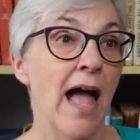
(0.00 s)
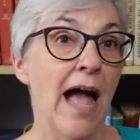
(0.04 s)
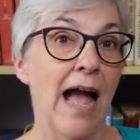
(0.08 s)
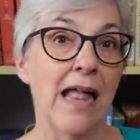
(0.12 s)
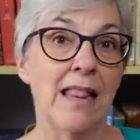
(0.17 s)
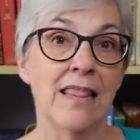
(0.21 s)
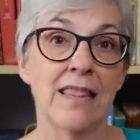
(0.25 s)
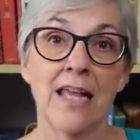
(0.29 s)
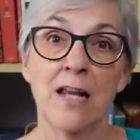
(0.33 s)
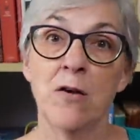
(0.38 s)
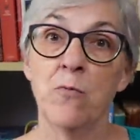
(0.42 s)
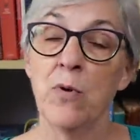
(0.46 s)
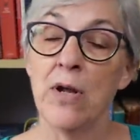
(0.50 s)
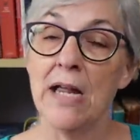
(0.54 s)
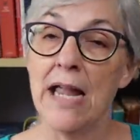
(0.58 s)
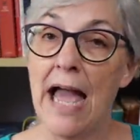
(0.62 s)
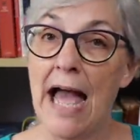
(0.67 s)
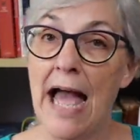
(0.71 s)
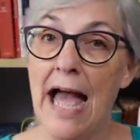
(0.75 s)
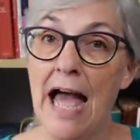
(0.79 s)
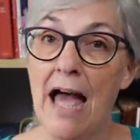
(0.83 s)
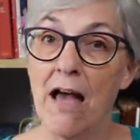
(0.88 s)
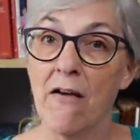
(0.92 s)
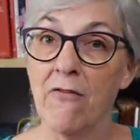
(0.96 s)
and then we
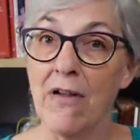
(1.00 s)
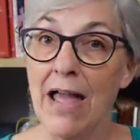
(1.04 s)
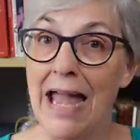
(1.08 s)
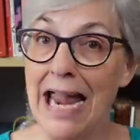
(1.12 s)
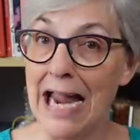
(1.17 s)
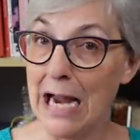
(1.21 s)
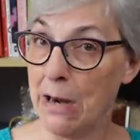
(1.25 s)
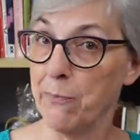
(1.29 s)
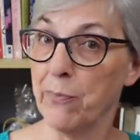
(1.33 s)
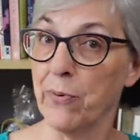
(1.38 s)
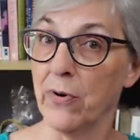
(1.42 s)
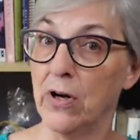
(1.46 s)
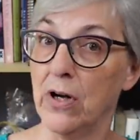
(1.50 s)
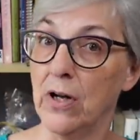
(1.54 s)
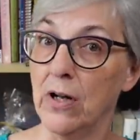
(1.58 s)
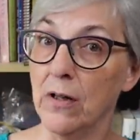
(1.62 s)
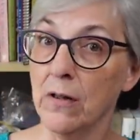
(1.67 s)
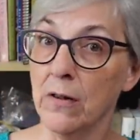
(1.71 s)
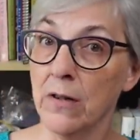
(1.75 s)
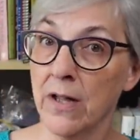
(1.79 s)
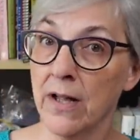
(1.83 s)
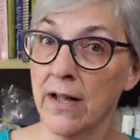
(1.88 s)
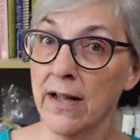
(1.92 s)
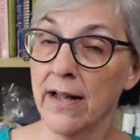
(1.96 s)
have
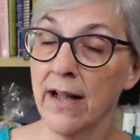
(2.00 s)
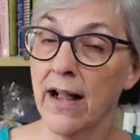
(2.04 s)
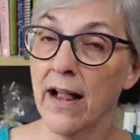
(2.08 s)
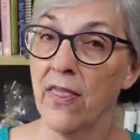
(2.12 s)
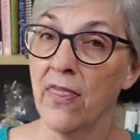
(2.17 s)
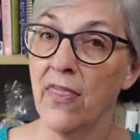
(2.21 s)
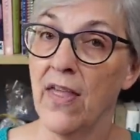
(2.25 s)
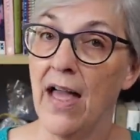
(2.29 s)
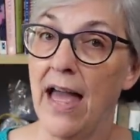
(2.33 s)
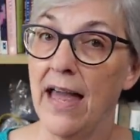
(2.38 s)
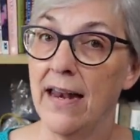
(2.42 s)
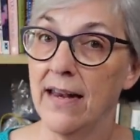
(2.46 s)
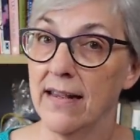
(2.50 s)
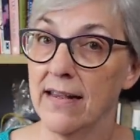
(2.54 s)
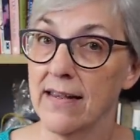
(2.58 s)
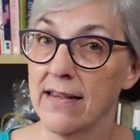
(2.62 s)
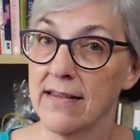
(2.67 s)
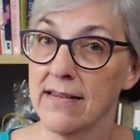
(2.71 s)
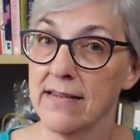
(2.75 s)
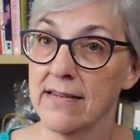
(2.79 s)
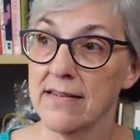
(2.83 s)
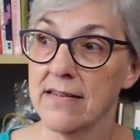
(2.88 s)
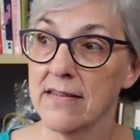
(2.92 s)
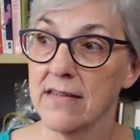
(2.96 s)
April. That
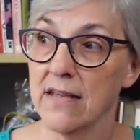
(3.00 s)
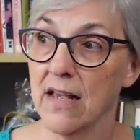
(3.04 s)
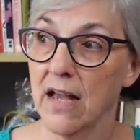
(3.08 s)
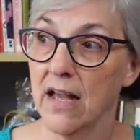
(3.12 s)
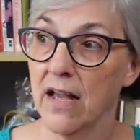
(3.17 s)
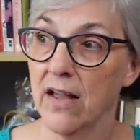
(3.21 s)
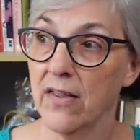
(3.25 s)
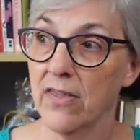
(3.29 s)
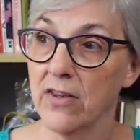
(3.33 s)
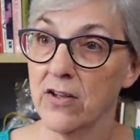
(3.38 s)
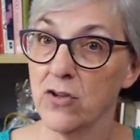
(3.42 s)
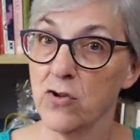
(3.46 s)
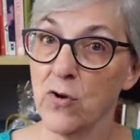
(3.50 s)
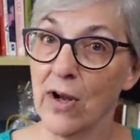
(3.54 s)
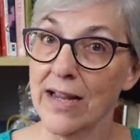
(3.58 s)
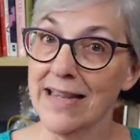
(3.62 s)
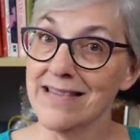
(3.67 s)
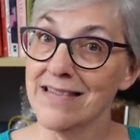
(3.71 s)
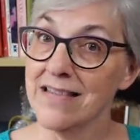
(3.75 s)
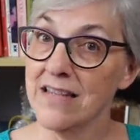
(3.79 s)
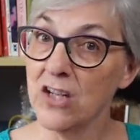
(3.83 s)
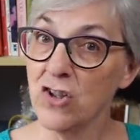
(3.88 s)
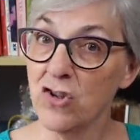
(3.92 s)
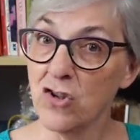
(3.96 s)
is the
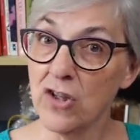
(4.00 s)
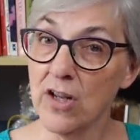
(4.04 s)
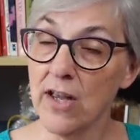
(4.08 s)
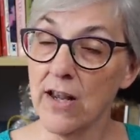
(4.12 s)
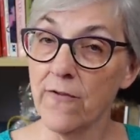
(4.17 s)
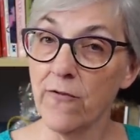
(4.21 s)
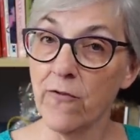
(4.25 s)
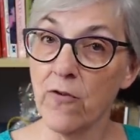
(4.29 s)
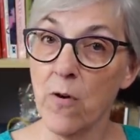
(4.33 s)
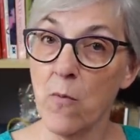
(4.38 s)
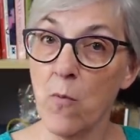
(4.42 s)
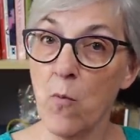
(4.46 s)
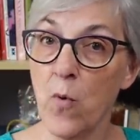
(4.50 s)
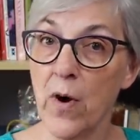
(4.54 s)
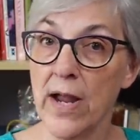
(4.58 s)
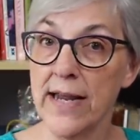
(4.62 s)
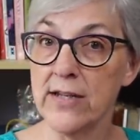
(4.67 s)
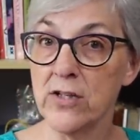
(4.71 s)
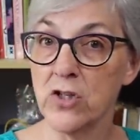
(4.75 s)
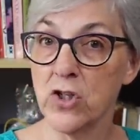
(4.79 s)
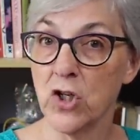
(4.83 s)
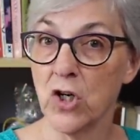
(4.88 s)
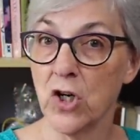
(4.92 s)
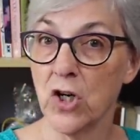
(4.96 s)
transition from
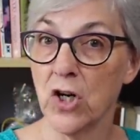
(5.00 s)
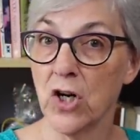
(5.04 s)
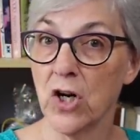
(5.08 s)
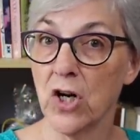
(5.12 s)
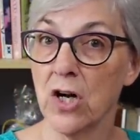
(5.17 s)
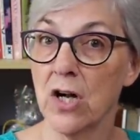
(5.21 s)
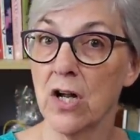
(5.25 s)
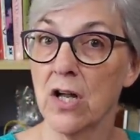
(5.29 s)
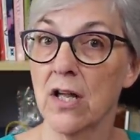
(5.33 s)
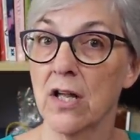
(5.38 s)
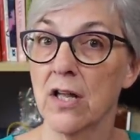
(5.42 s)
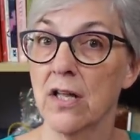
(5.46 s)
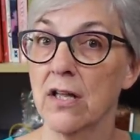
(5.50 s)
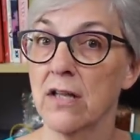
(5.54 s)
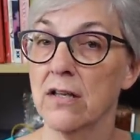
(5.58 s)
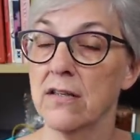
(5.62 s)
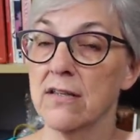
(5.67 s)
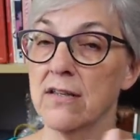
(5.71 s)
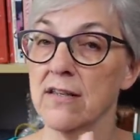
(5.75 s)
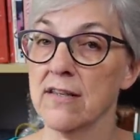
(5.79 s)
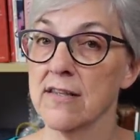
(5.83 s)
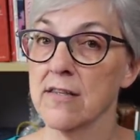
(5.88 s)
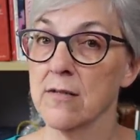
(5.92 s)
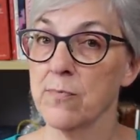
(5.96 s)
winter
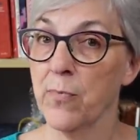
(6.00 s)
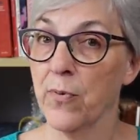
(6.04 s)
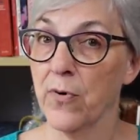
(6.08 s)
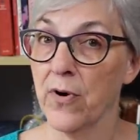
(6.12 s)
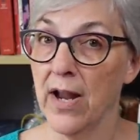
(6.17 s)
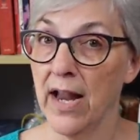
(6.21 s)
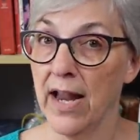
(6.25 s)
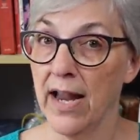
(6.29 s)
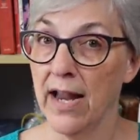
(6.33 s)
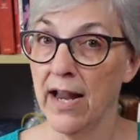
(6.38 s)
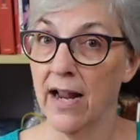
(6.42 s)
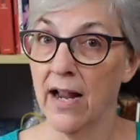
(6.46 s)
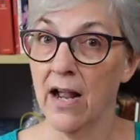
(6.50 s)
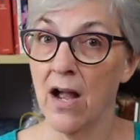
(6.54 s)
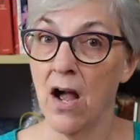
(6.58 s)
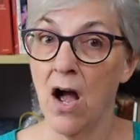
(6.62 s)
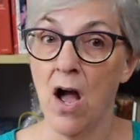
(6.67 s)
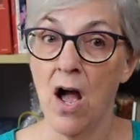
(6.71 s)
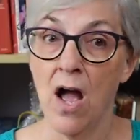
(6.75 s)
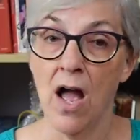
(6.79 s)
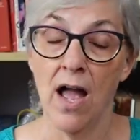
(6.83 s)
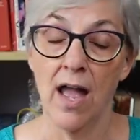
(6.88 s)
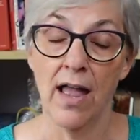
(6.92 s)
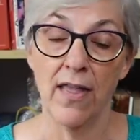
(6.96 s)
to spring.
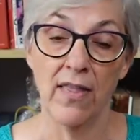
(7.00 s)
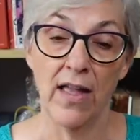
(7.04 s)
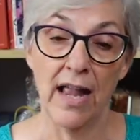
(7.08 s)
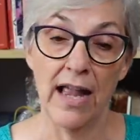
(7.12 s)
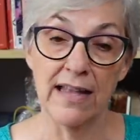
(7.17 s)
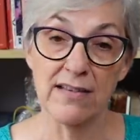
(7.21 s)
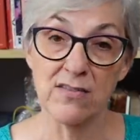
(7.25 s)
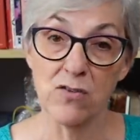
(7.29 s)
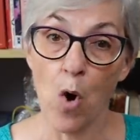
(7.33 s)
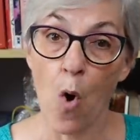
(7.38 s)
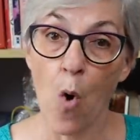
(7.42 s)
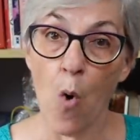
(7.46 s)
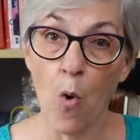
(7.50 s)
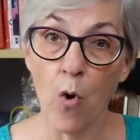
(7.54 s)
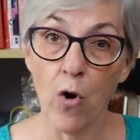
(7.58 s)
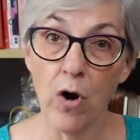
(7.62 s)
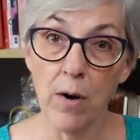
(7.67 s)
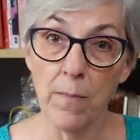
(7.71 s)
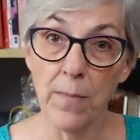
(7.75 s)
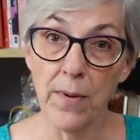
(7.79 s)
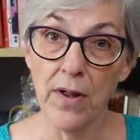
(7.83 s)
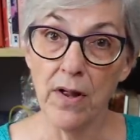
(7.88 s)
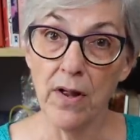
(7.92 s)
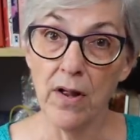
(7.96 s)
It's
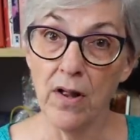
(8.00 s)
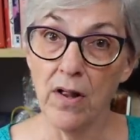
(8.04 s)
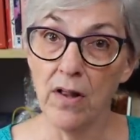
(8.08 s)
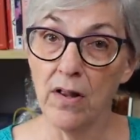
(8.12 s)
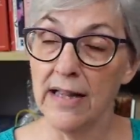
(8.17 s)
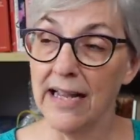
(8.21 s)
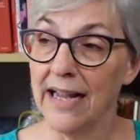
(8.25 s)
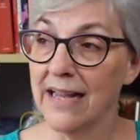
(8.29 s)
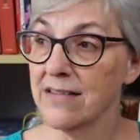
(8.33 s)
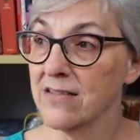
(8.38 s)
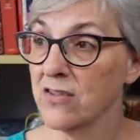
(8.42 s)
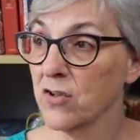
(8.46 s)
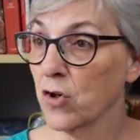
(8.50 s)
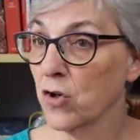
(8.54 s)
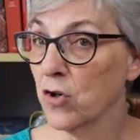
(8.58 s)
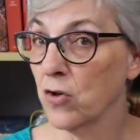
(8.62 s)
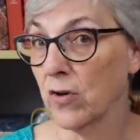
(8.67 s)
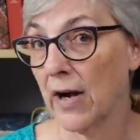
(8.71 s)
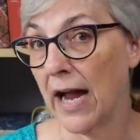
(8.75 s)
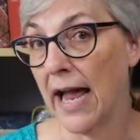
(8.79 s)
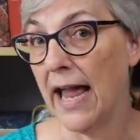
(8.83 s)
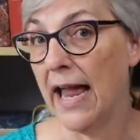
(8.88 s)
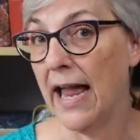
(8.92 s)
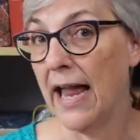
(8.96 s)
horrible. It's
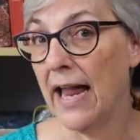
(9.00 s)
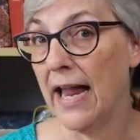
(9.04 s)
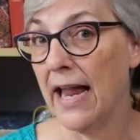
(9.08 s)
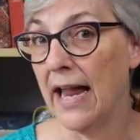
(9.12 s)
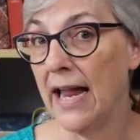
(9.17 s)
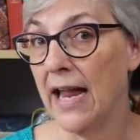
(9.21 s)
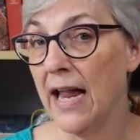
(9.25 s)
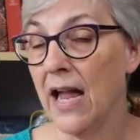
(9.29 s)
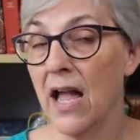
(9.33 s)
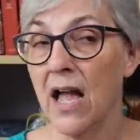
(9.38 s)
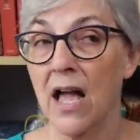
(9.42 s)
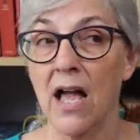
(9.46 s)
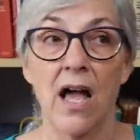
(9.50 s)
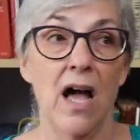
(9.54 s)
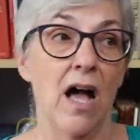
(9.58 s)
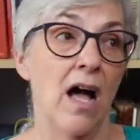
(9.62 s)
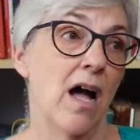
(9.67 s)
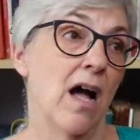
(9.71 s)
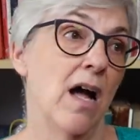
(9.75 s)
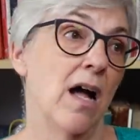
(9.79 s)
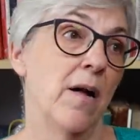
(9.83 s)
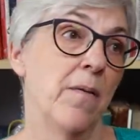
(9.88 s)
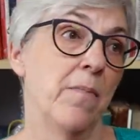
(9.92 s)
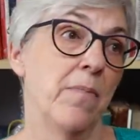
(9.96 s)
gray.
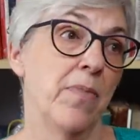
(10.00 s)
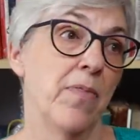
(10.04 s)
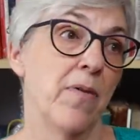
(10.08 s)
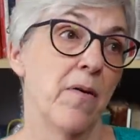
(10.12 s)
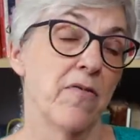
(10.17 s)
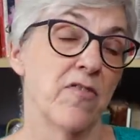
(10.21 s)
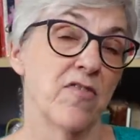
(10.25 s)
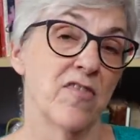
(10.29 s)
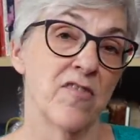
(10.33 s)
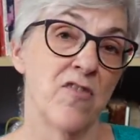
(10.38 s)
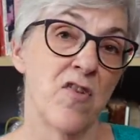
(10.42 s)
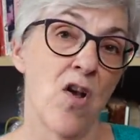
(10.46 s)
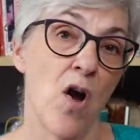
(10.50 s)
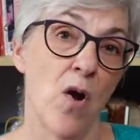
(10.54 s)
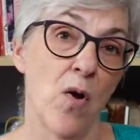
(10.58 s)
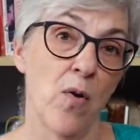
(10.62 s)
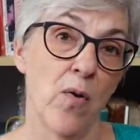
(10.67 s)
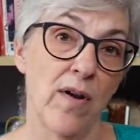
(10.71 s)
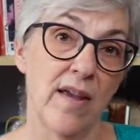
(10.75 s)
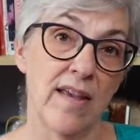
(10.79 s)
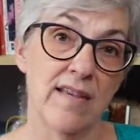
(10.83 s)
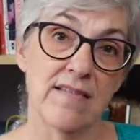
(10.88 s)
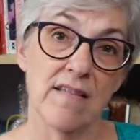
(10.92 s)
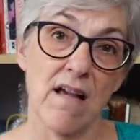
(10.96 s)
The
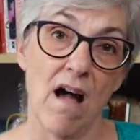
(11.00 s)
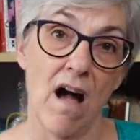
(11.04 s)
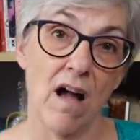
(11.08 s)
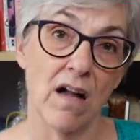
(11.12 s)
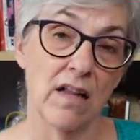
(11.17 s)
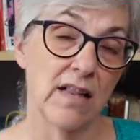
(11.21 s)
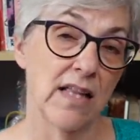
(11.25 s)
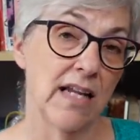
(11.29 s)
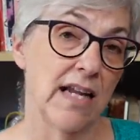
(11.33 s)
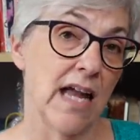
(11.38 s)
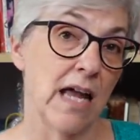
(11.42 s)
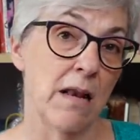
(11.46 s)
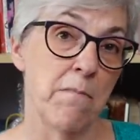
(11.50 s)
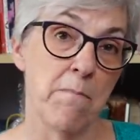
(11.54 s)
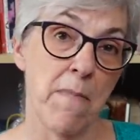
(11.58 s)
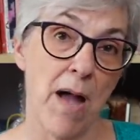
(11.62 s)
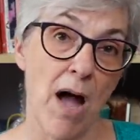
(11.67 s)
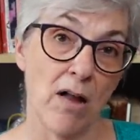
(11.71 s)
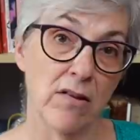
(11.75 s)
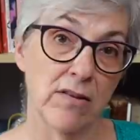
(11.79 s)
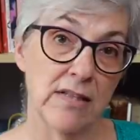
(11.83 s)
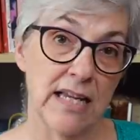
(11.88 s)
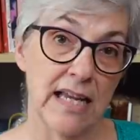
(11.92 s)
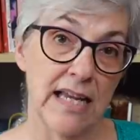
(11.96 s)
snow is ugly and
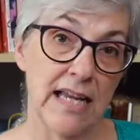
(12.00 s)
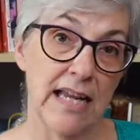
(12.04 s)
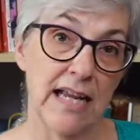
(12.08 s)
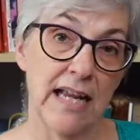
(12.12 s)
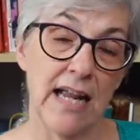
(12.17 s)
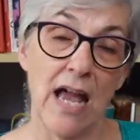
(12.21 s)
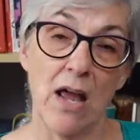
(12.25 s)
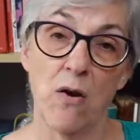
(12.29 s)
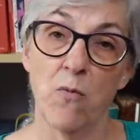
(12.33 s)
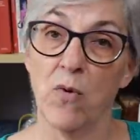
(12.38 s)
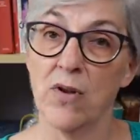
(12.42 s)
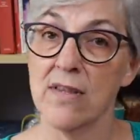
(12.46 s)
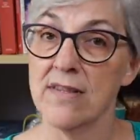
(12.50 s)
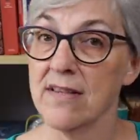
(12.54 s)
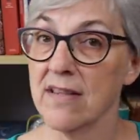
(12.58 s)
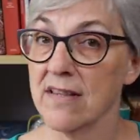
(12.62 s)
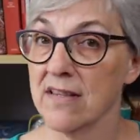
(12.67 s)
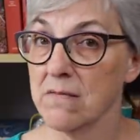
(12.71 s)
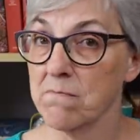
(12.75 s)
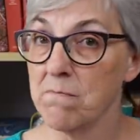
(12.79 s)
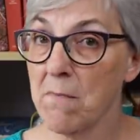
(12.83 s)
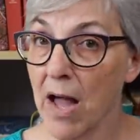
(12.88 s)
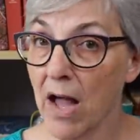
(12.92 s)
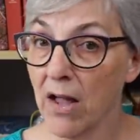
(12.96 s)
melting, and once
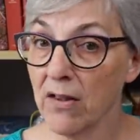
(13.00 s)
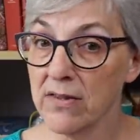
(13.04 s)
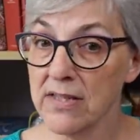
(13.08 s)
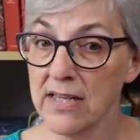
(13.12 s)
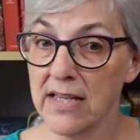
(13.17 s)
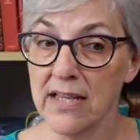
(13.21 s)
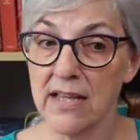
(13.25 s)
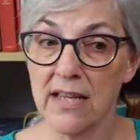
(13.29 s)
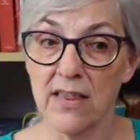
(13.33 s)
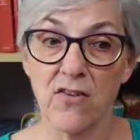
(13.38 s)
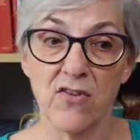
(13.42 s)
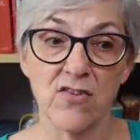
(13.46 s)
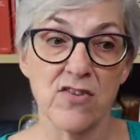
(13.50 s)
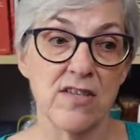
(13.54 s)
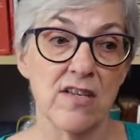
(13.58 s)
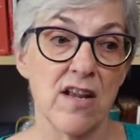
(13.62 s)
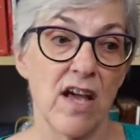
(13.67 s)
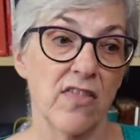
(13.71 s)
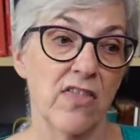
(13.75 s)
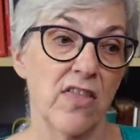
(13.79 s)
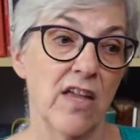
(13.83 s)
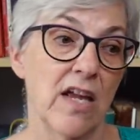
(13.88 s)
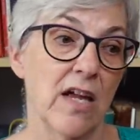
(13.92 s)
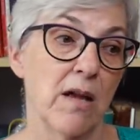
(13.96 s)
it's melted, there's
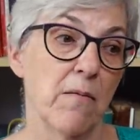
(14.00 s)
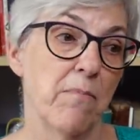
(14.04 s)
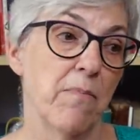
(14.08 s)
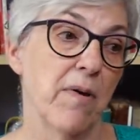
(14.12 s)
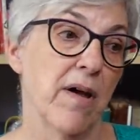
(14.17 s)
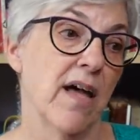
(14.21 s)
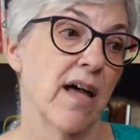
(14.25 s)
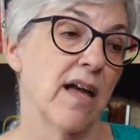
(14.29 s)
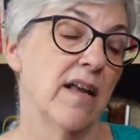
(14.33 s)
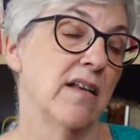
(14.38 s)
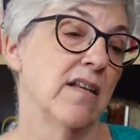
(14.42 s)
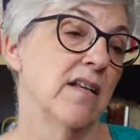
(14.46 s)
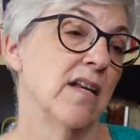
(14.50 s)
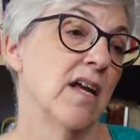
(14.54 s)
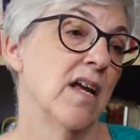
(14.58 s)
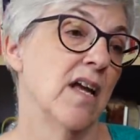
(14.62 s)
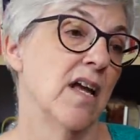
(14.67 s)
nothing but,